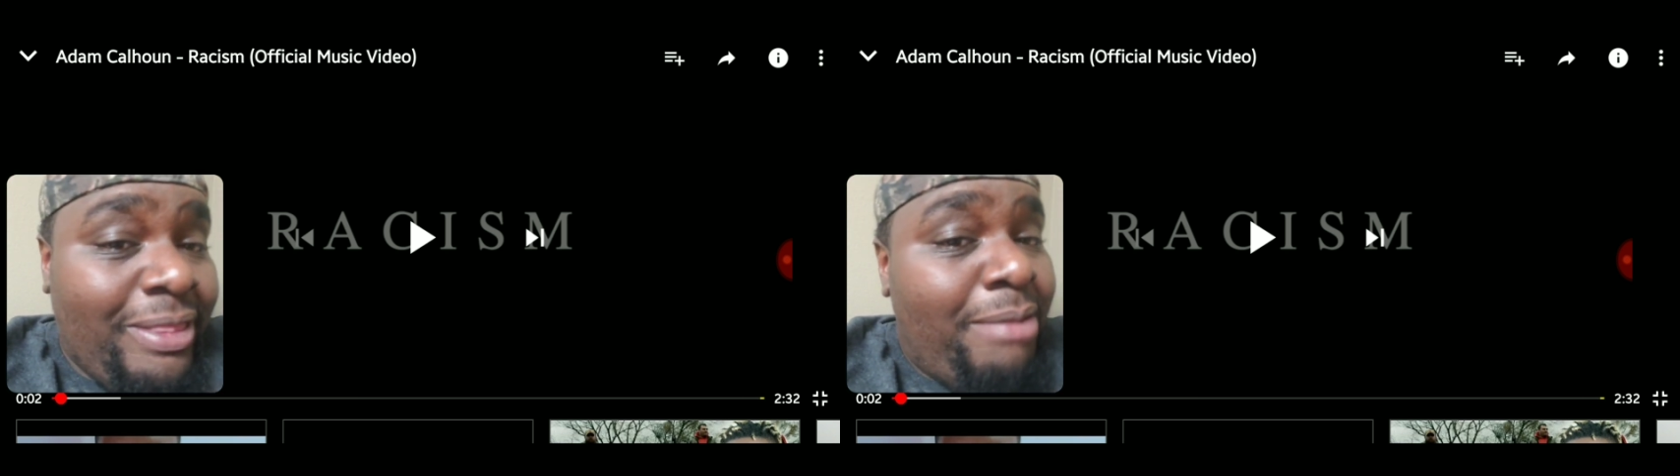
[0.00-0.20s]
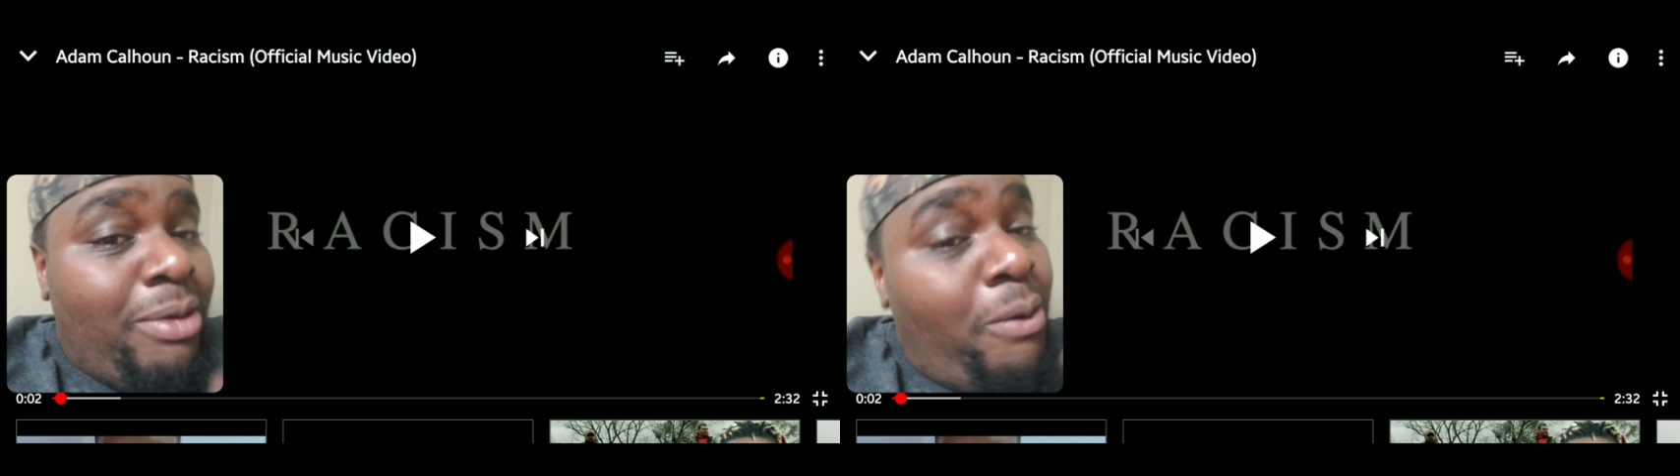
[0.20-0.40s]

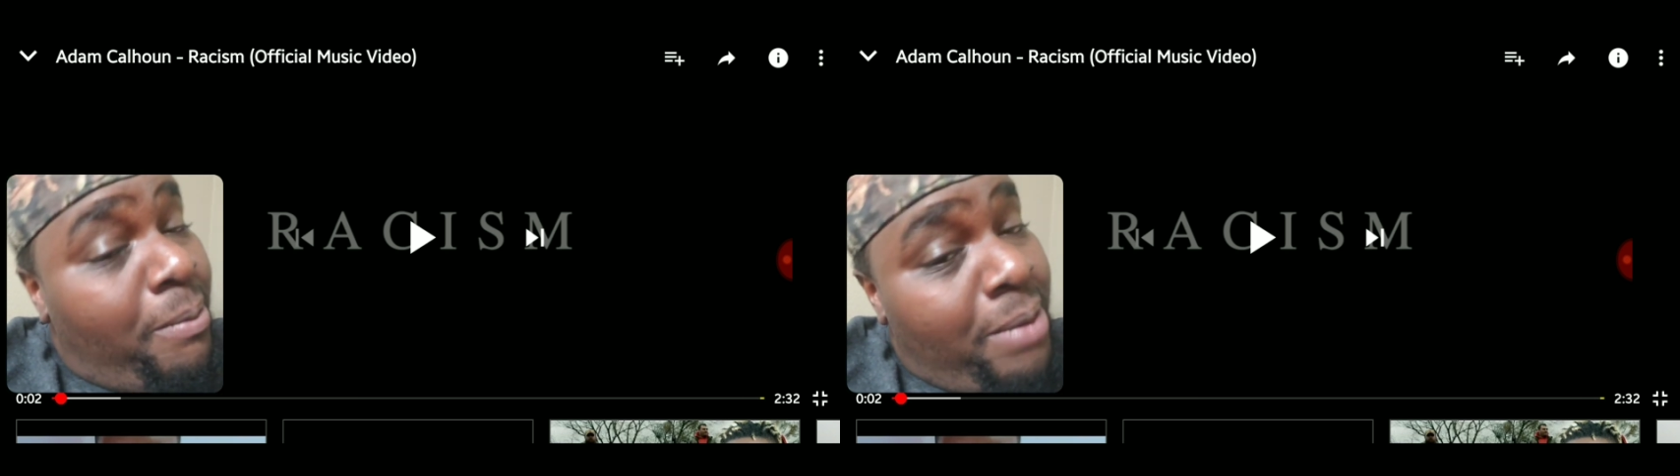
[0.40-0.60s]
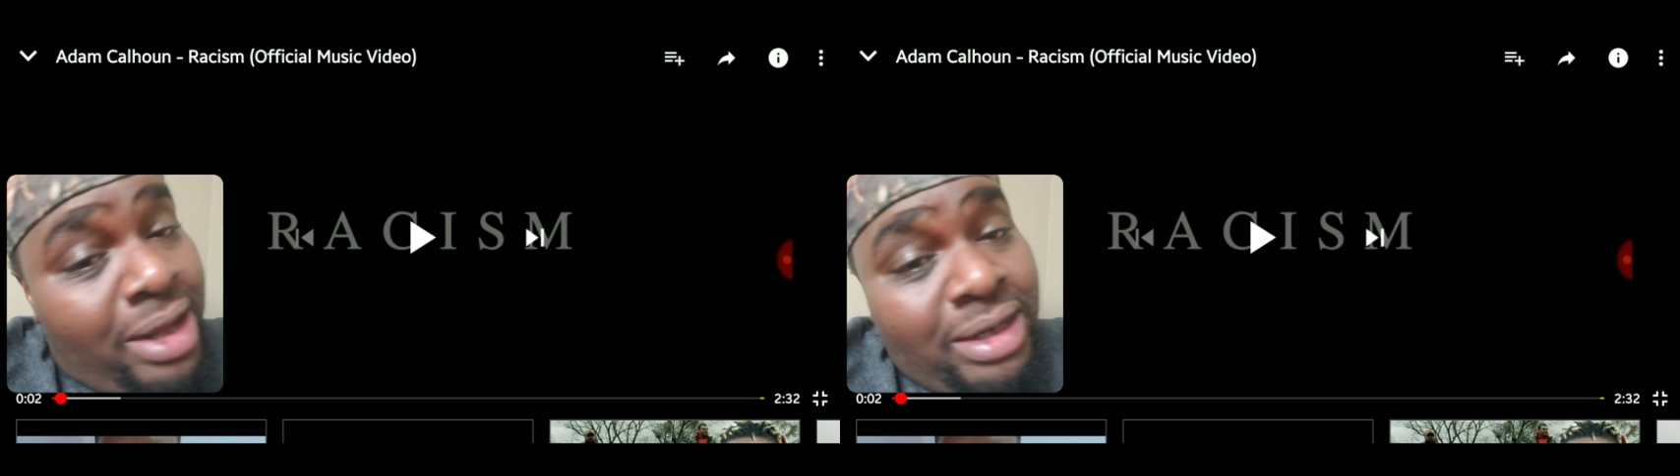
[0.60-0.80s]
I'm
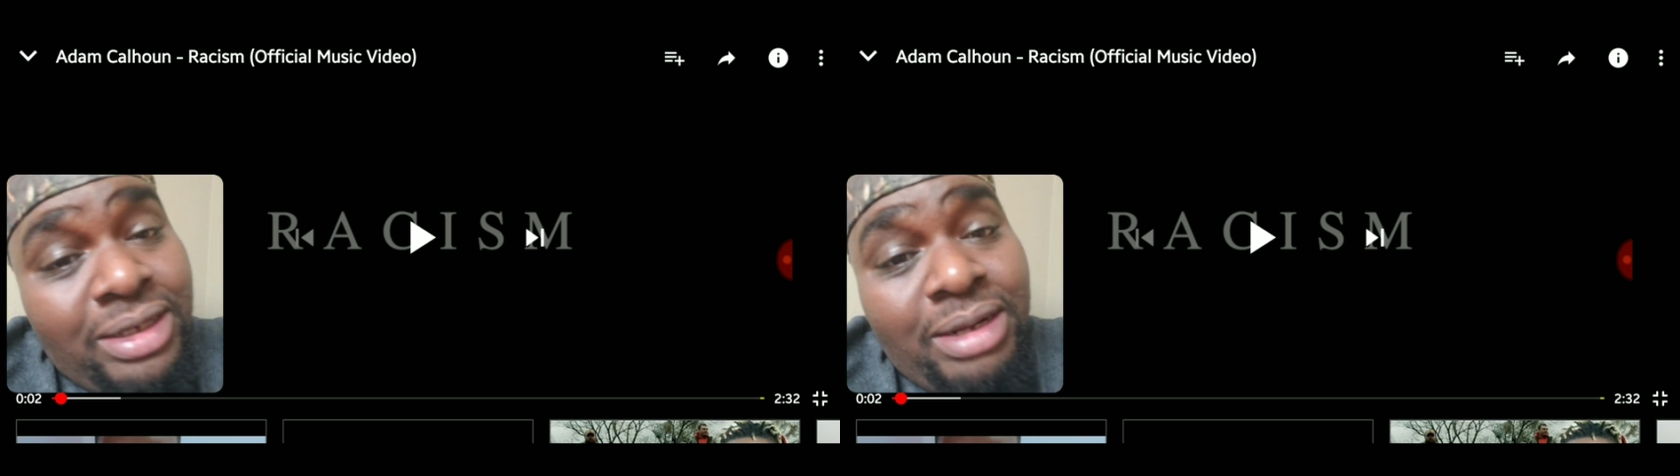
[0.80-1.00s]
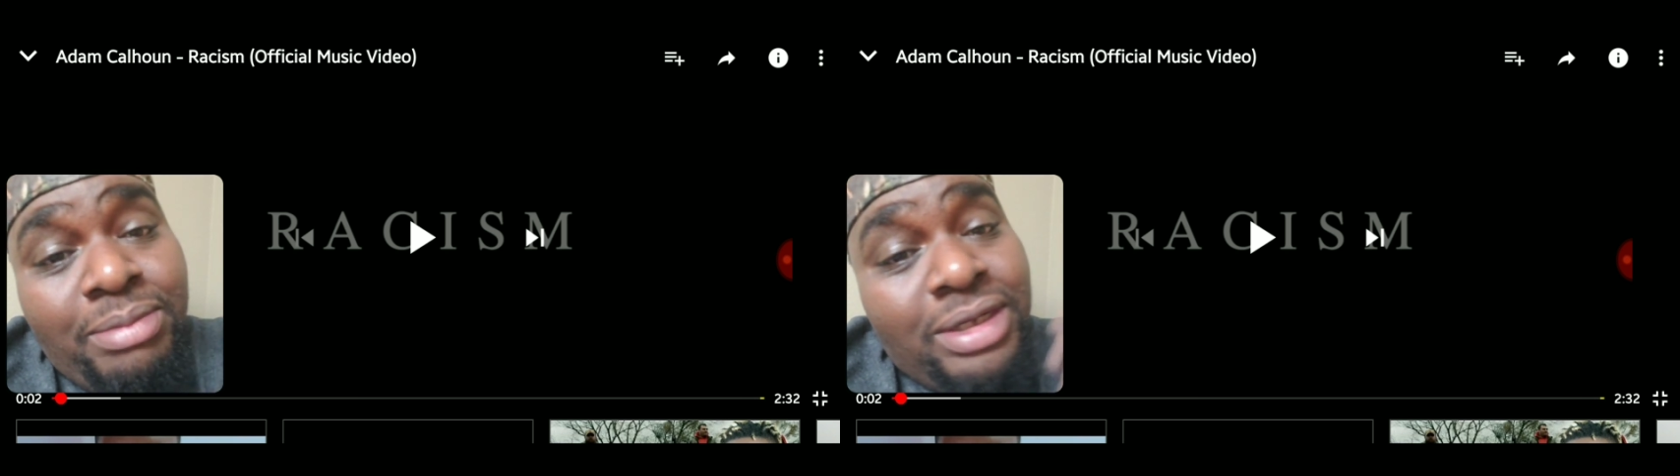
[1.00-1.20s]
open-minded.
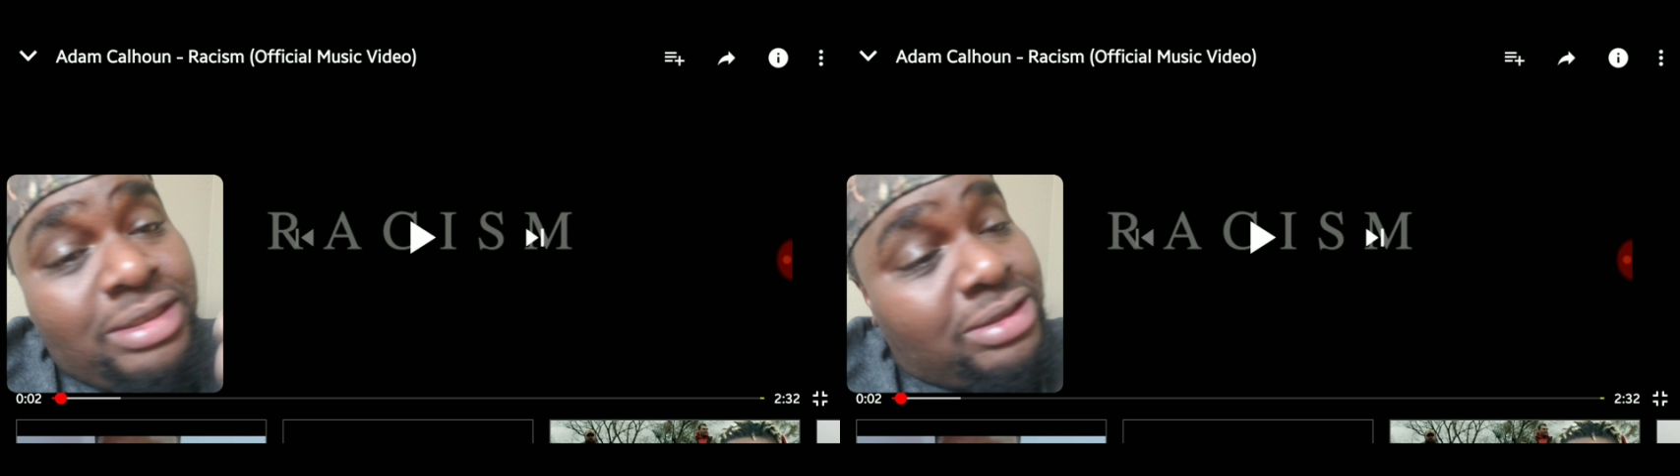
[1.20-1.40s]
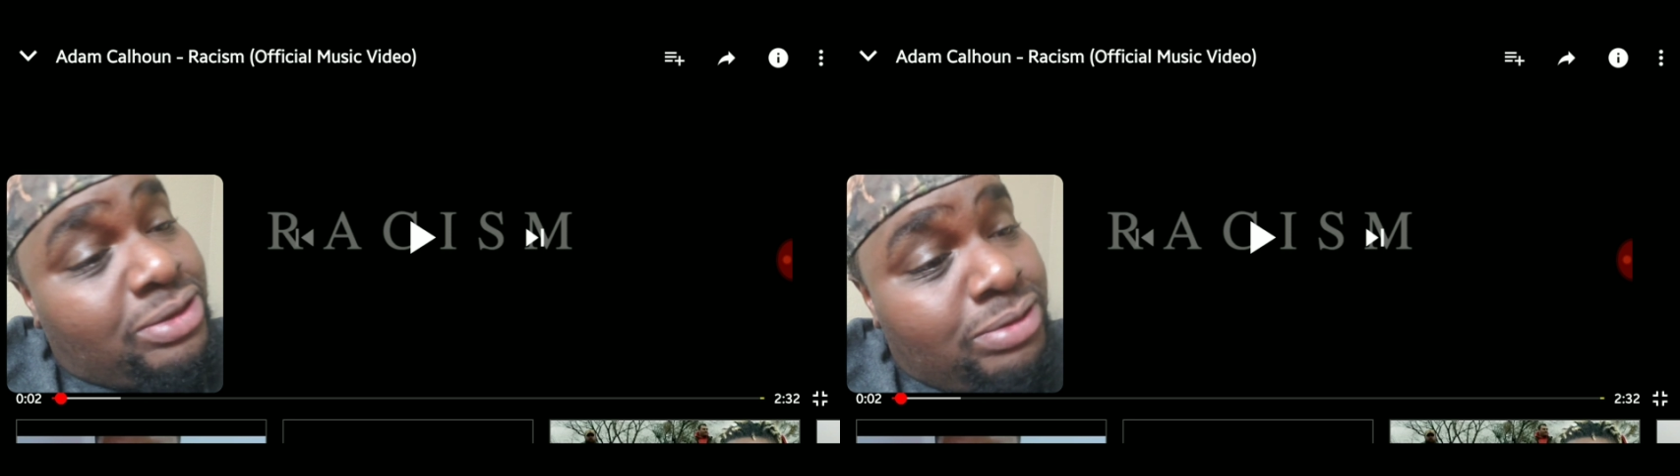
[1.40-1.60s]
I'm going to
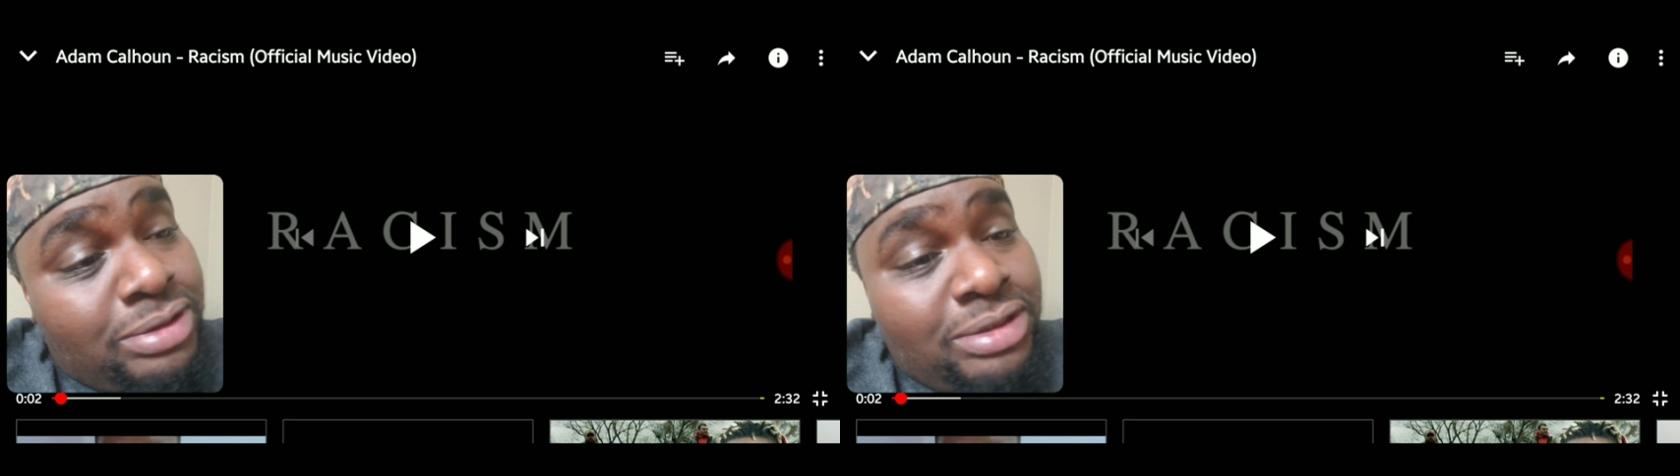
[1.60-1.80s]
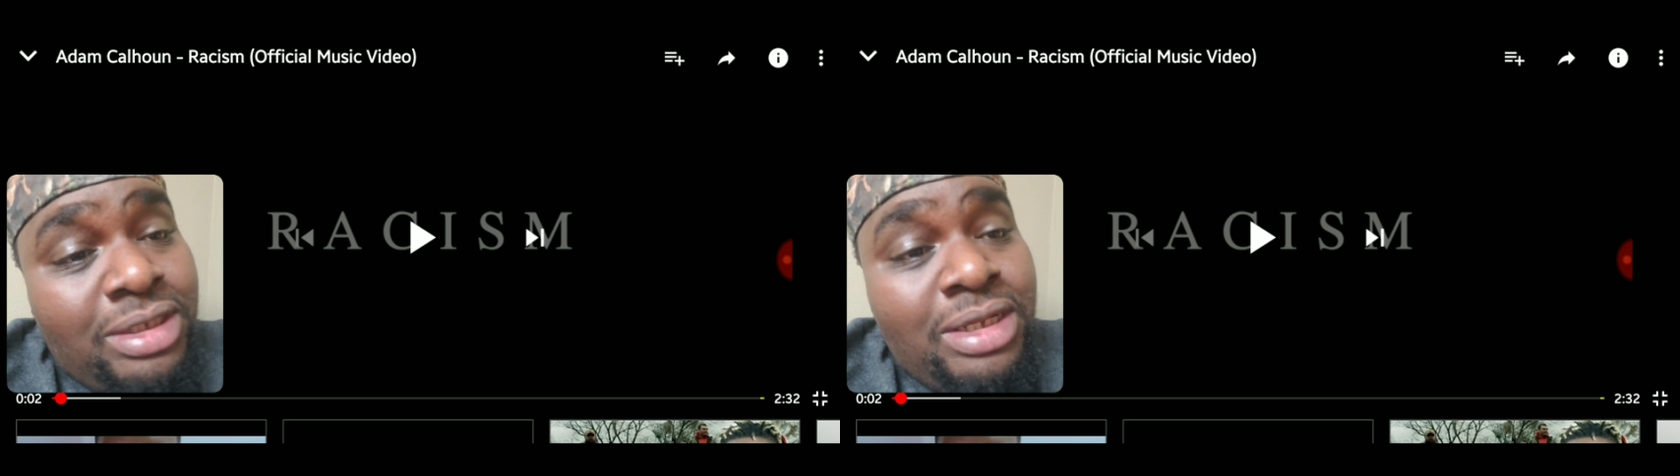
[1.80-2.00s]
listen to it.